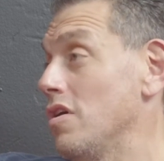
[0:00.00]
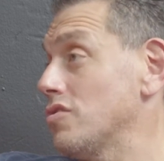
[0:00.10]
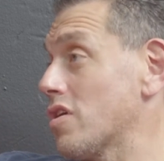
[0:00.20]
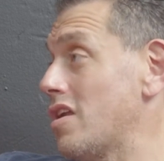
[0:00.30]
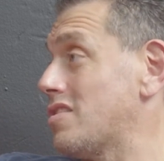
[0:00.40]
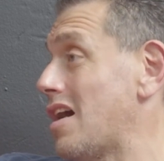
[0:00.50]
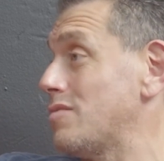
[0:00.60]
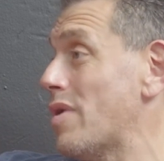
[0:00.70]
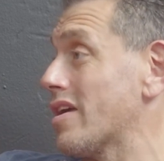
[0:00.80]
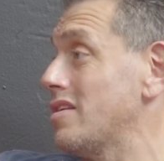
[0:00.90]
So it kind of
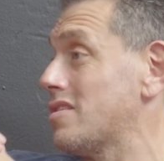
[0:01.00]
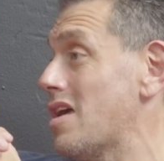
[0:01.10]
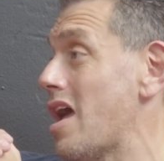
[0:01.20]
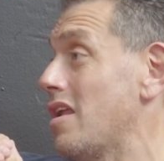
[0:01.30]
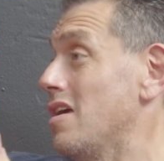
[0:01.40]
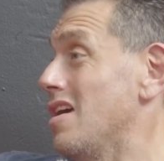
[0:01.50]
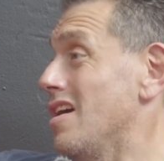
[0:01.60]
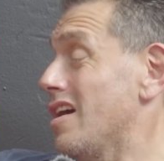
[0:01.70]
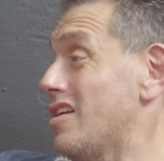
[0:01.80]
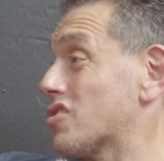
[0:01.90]
ties back into that.
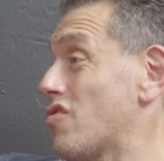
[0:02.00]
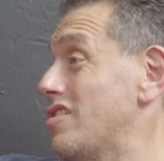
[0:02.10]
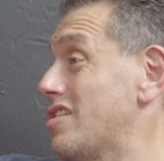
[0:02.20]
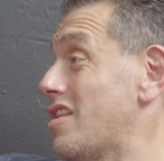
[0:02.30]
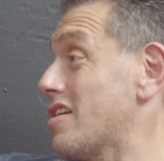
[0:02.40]
And it's crazy.